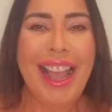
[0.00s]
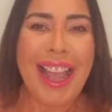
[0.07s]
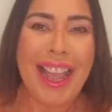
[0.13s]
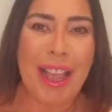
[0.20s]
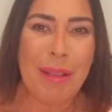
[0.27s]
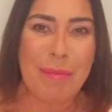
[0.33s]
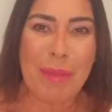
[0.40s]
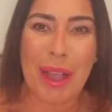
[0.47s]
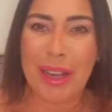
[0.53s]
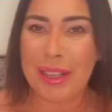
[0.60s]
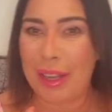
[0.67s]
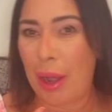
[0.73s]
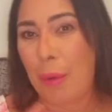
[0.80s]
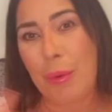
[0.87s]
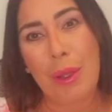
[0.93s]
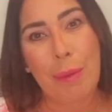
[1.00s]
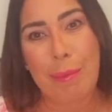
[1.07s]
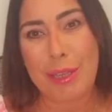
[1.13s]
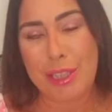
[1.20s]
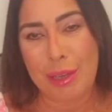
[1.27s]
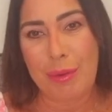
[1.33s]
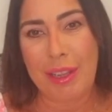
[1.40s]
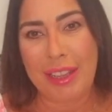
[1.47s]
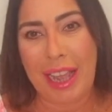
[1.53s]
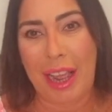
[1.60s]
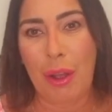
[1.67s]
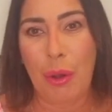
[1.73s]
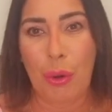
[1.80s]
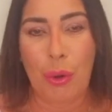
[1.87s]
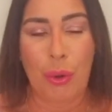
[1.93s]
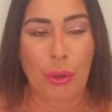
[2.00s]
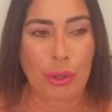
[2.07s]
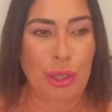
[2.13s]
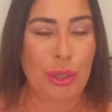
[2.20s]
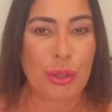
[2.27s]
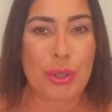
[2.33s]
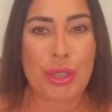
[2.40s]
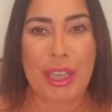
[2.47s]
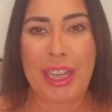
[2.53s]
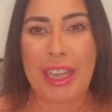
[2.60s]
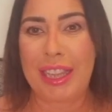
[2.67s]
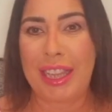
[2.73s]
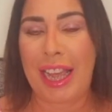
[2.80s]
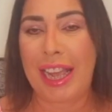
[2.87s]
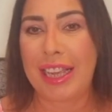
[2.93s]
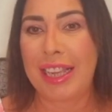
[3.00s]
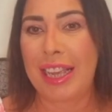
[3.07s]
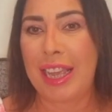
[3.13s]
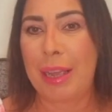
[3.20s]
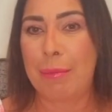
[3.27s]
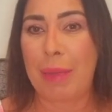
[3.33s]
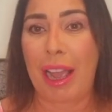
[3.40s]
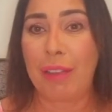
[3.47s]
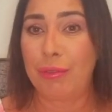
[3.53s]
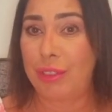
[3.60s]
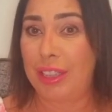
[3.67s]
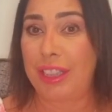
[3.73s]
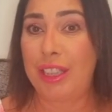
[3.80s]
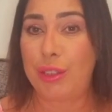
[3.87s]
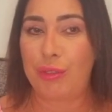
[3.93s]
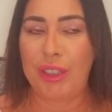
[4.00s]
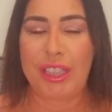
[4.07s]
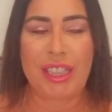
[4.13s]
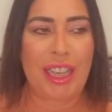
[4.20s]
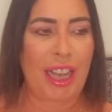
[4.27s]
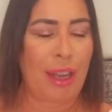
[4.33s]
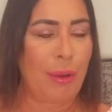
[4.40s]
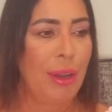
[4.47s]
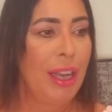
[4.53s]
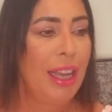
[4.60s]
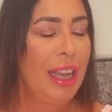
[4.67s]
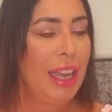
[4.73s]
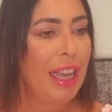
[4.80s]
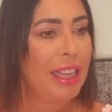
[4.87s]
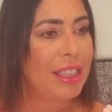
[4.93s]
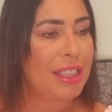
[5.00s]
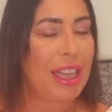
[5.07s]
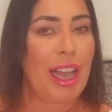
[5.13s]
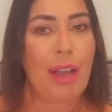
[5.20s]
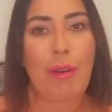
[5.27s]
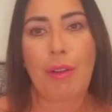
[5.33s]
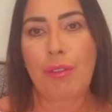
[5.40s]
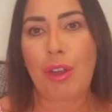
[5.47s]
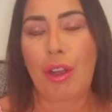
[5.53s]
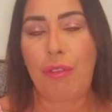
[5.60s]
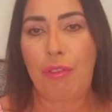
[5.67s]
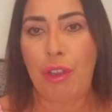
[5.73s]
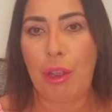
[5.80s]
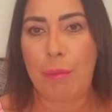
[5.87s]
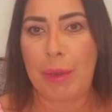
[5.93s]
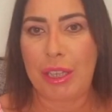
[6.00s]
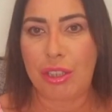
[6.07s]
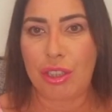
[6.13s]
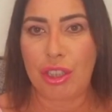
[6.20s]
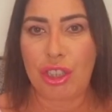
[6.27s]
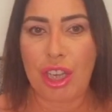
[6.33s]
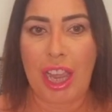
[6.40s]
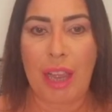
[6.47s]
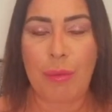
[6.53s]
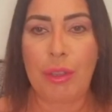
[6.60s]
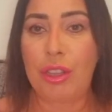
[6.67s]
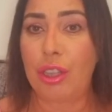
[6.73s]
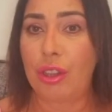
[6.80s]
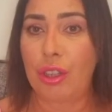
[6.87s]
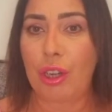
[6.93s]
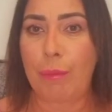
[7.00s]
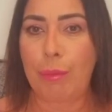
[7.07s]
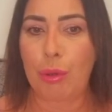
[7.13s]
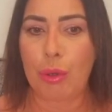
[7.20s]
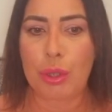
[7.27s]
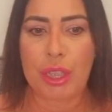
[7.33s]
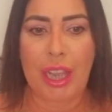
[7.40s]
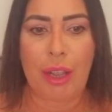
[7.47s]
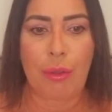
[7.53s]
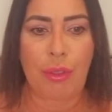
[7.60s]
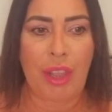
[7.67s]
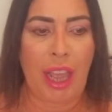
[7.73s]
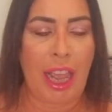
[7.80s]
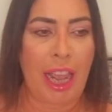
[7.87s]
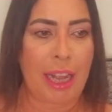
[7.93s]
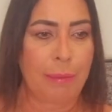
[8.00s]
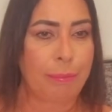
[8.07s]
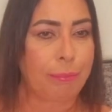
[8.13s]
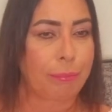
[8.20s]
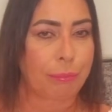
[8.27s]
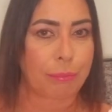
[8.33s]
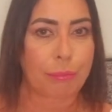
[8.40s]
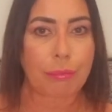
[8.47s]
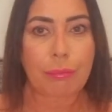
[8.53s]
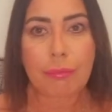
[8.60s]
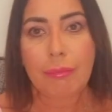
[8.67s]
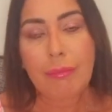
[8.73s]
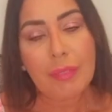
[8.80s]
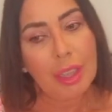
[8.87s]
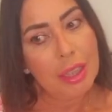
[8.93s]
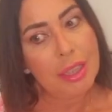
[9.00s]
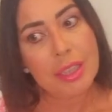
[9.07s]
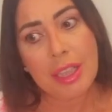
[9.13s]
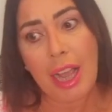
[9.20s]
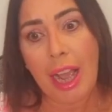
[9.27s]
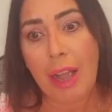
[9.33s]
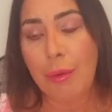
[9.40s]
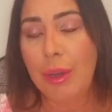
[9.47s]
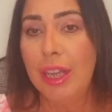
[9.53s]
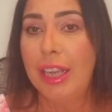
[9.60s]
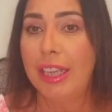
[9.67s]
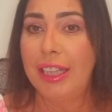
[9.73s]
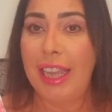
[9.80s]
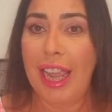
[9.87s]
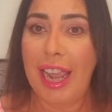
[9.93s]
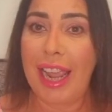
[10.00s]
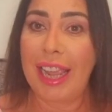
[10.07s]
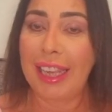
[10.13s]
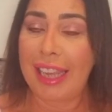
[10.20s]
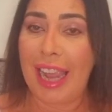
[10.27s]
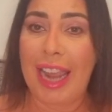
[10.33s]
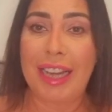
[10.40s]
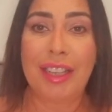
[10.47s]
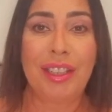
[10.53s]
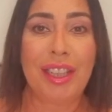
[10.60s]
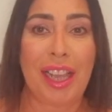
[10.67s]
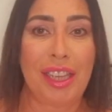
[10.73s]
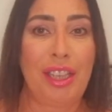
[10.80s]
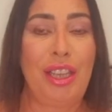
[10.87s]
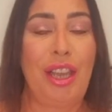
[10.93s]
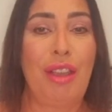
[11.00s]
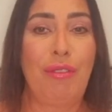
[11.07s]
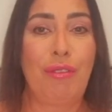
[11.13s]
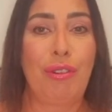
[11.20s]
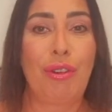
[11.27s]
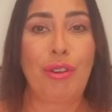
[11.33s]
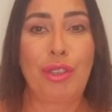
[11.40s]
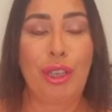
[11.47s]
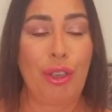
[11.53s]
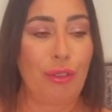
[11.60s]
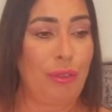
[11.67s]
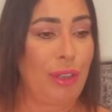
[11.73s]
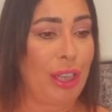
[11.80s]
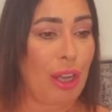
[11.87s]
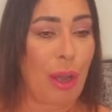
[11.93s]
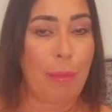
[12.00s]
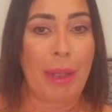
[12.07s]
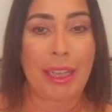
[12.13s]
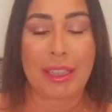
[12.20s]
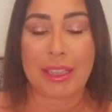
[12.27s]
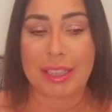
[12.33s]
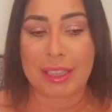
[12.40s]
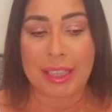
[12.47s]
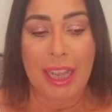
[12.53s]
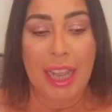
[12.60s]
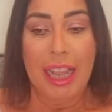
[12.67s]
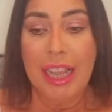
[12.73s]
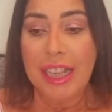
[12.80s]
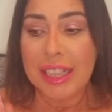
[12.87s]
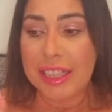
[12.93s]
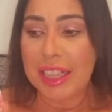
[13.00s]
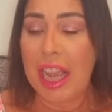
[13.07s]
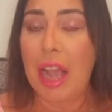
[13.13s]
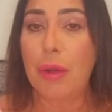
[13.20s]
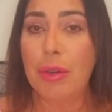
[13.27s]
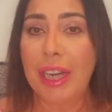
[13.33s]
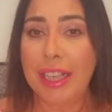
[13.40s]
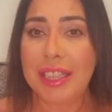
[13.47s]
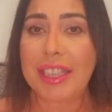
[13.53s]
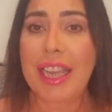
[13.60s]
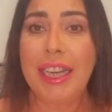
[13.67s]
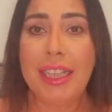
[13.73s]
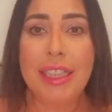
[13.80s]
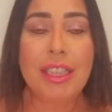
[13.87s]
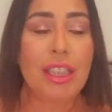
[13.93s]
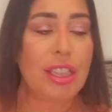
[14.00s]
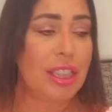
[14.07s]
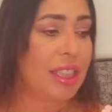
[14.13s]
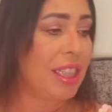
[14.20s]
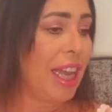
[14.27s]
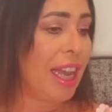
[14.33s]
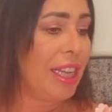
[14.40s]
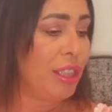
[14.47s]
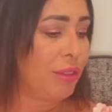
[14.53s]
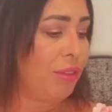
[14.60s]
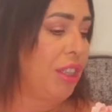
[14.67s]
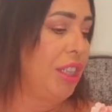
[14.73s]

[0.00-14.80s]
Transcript: um, I will be doing that haul. You'll see that um, after this video. So I've got a few bits to share with you that I bought out there. So, yeah, again, thank you for all your lovely comments. So, let's get into today's